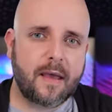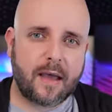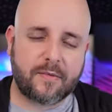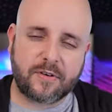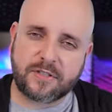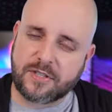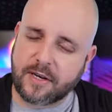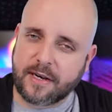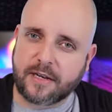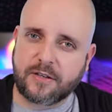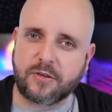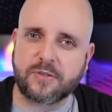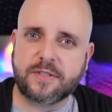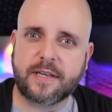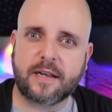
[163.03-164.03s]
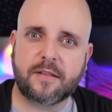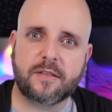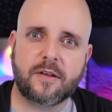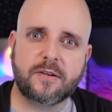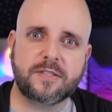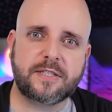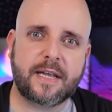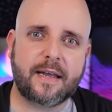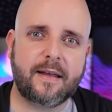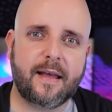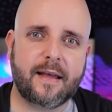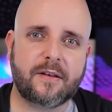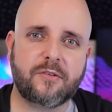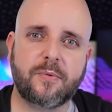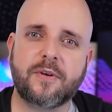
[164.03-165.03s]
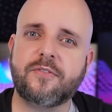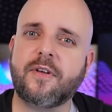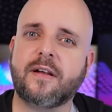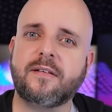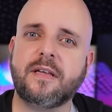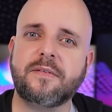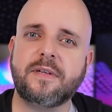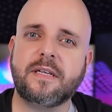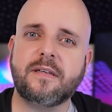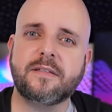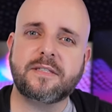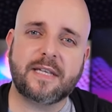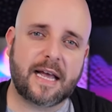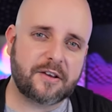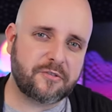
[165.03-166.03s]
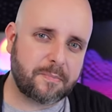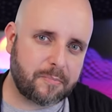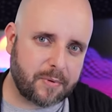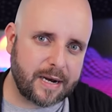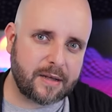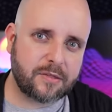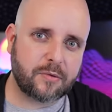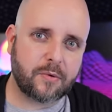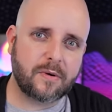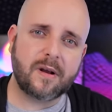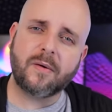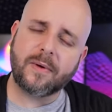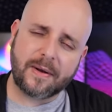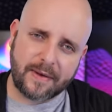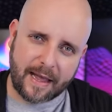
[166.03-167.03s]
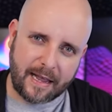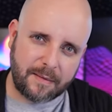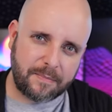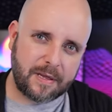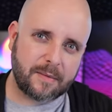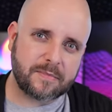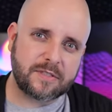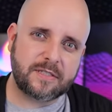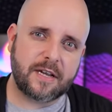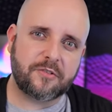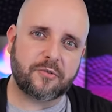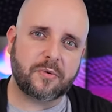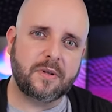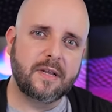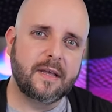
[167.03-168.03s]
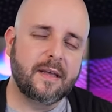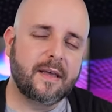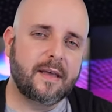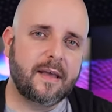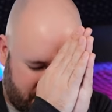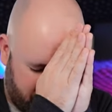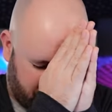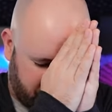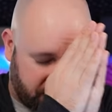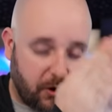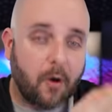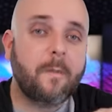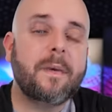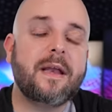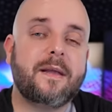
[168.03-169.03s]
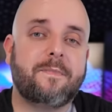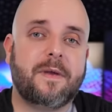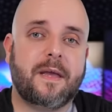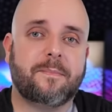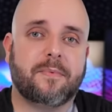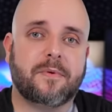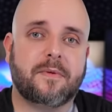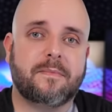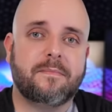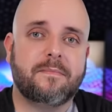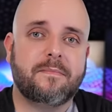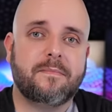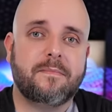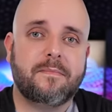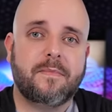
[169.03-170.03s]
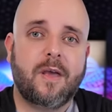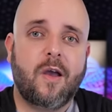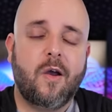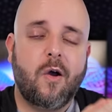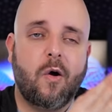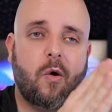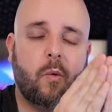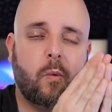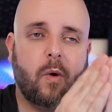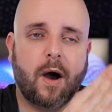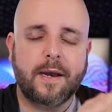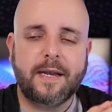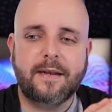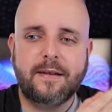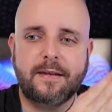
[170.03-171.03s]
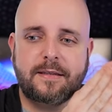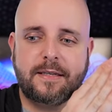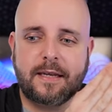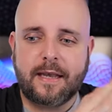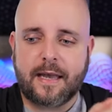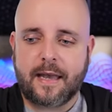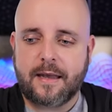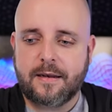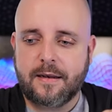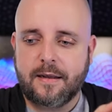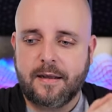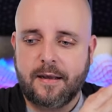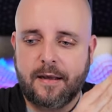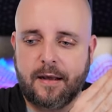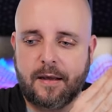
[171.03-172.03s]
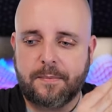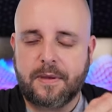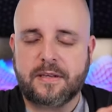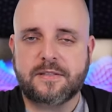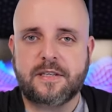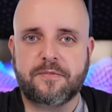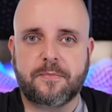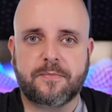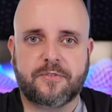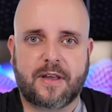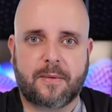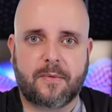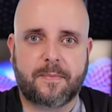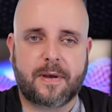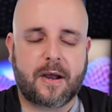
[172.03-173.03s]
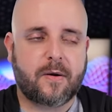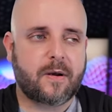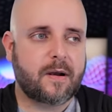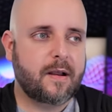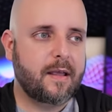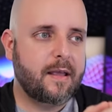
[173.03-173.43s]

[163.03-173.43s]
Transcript: every Sunday, Tuesday, and Thursday at twitch.tv slash Braethorn around 8 p.m. Central. So many people wanted to get a PC from Cyberpower.